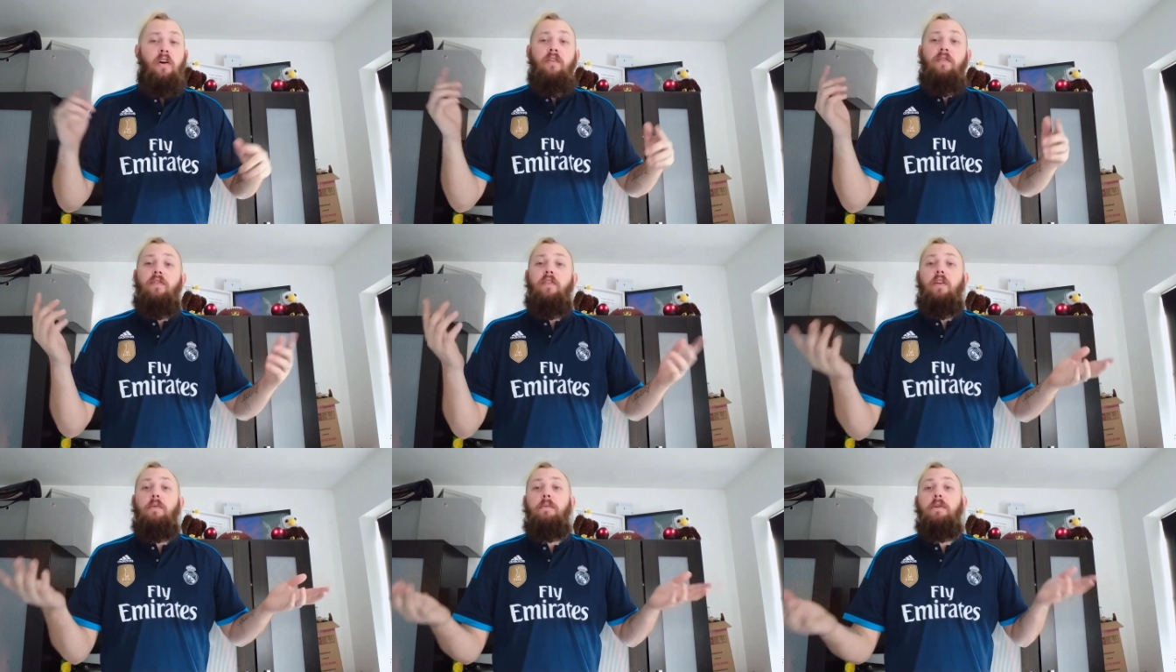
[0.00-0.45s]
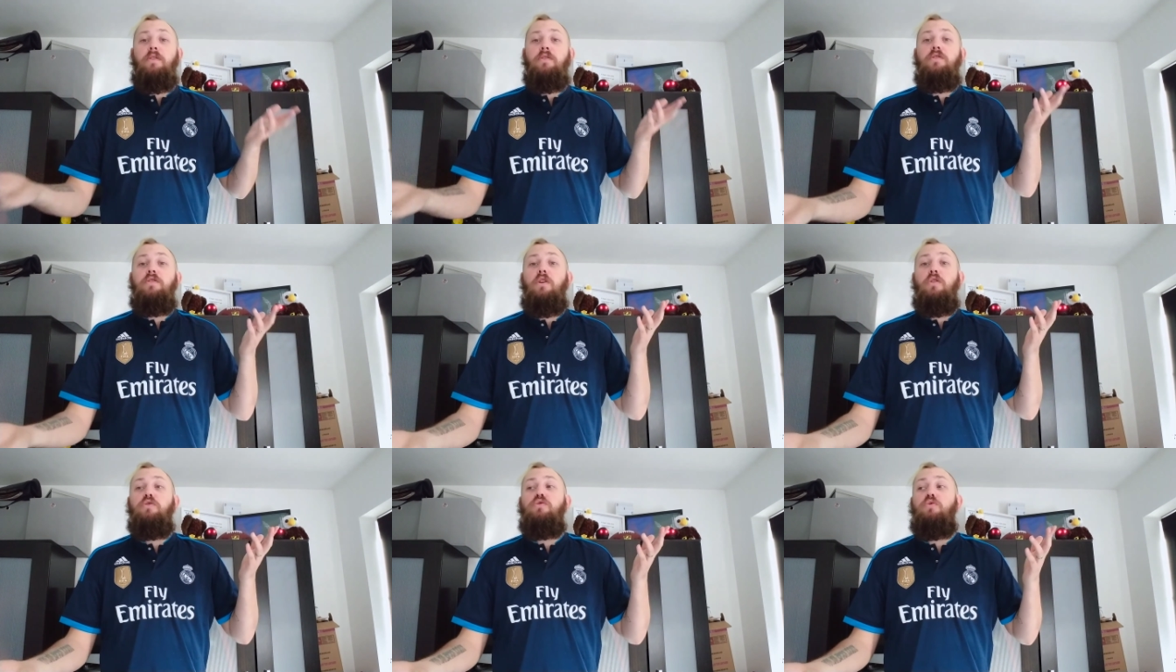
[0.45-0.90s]
Follow me on
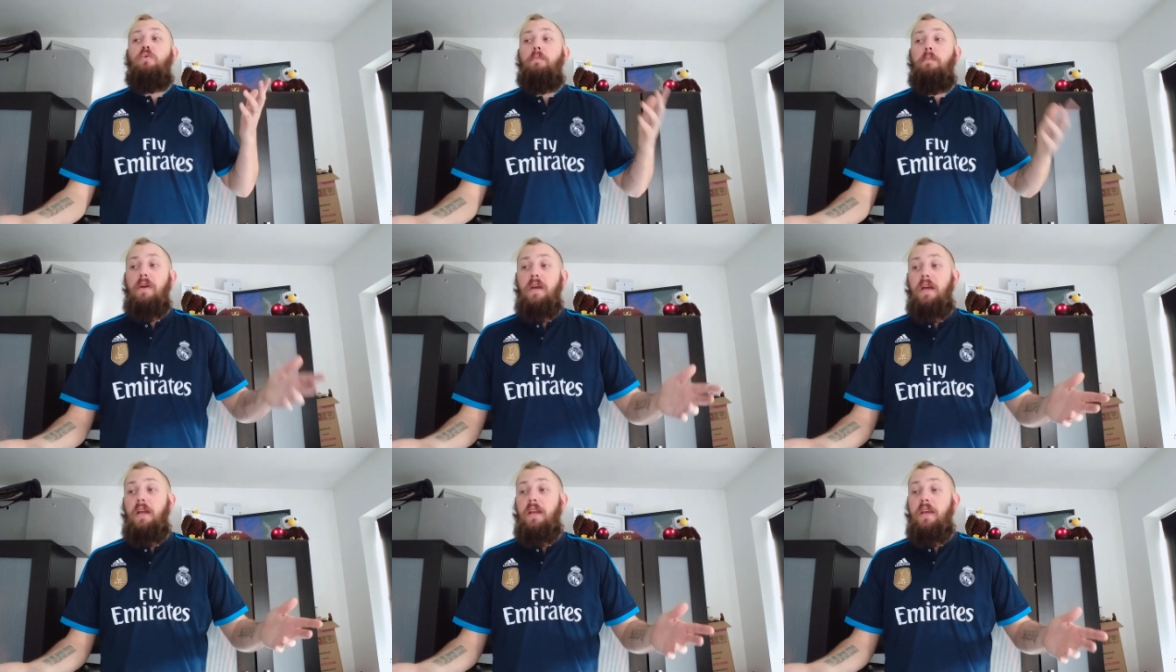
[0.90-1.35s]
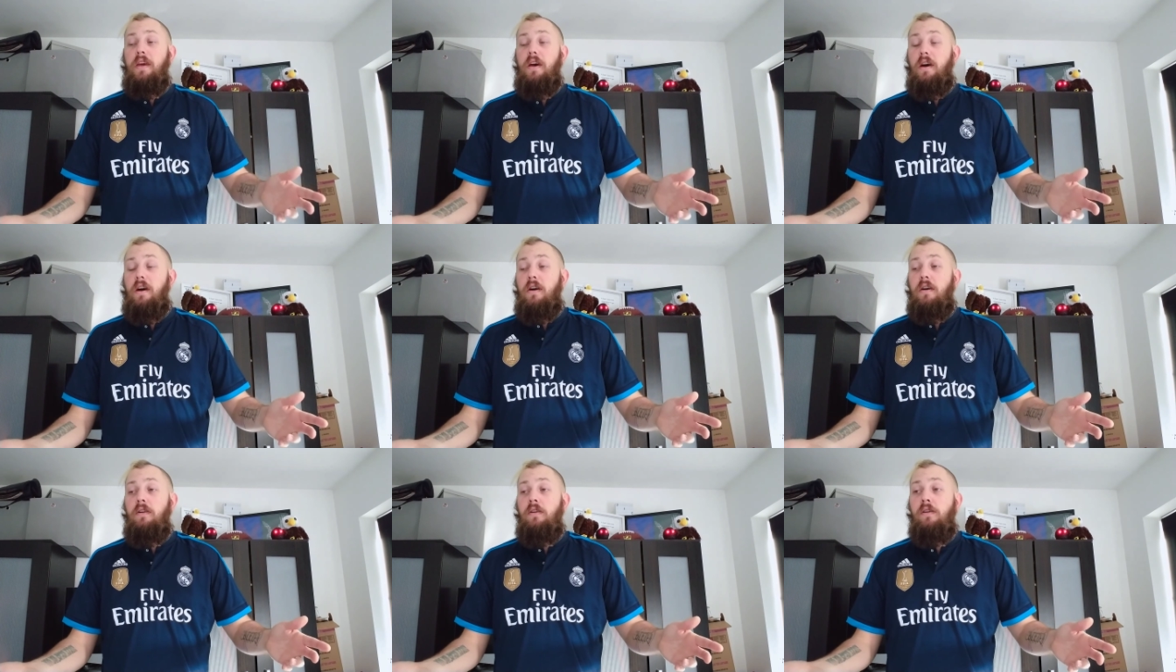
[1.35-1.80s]
social
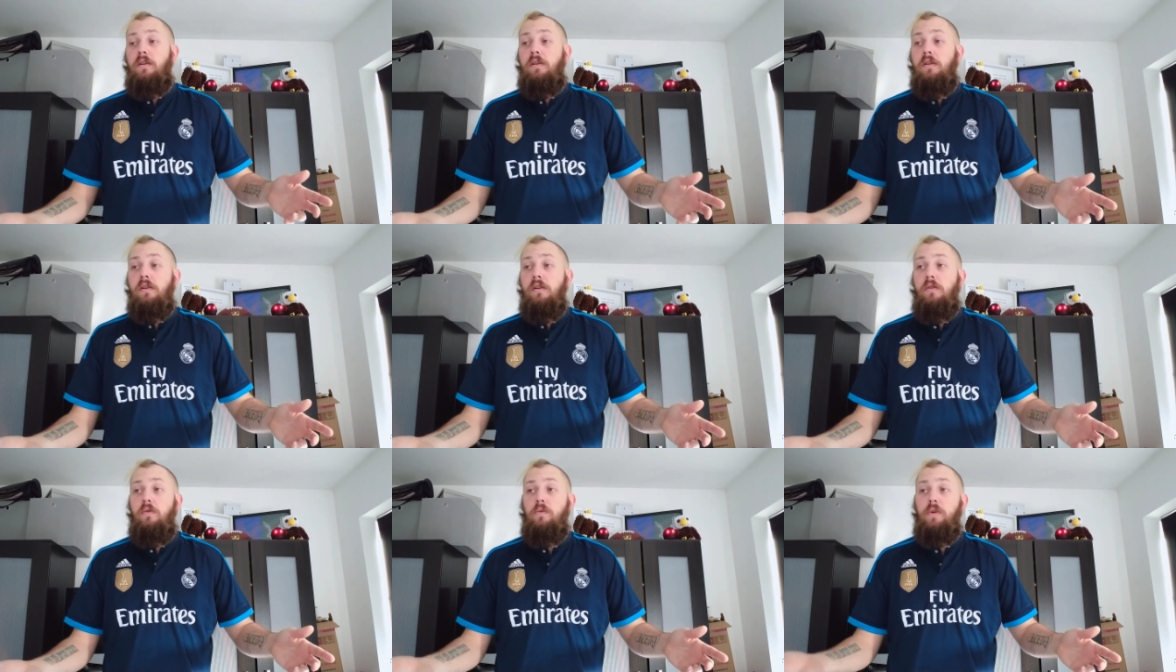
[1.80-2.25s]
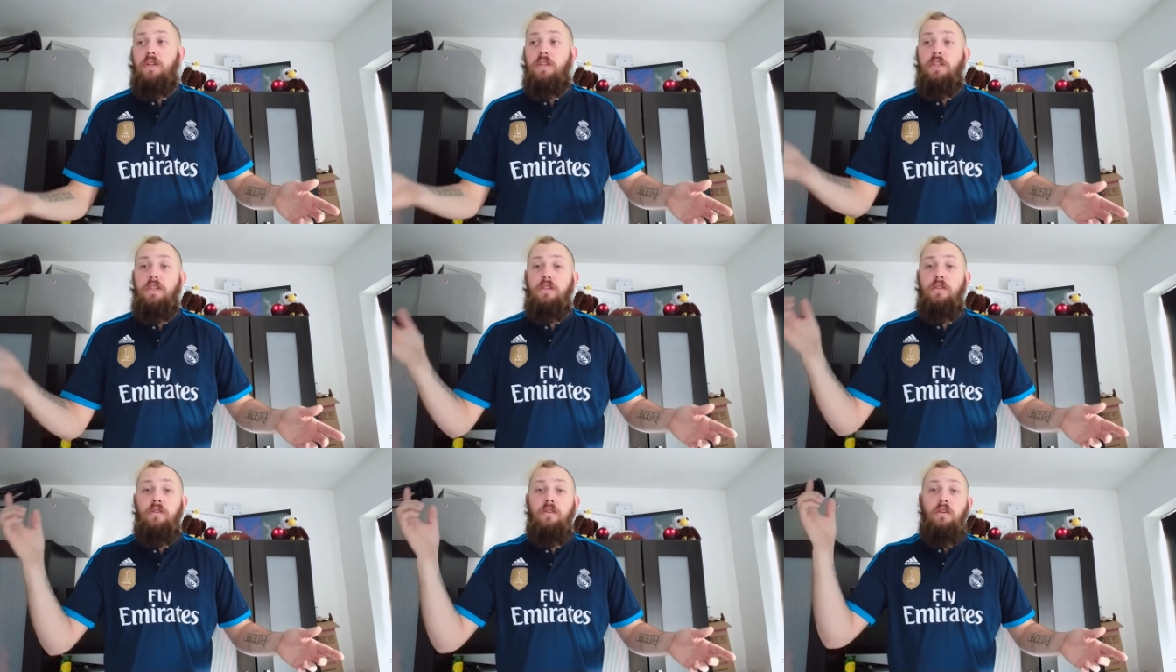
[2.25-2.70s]
media,
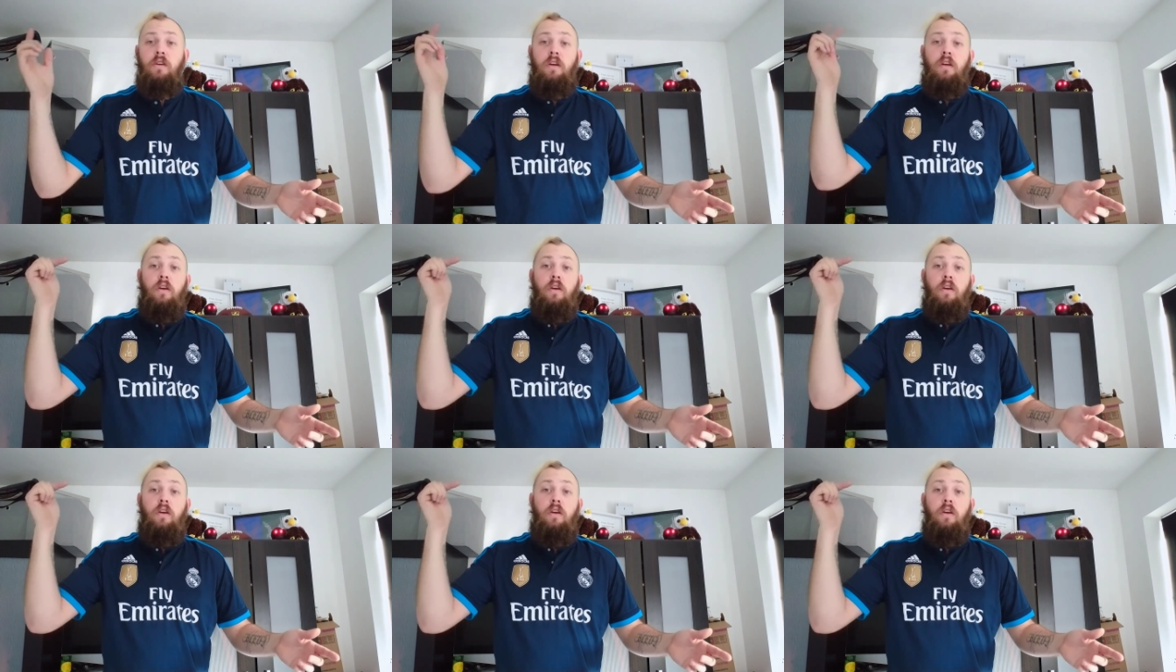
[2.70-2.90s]
which is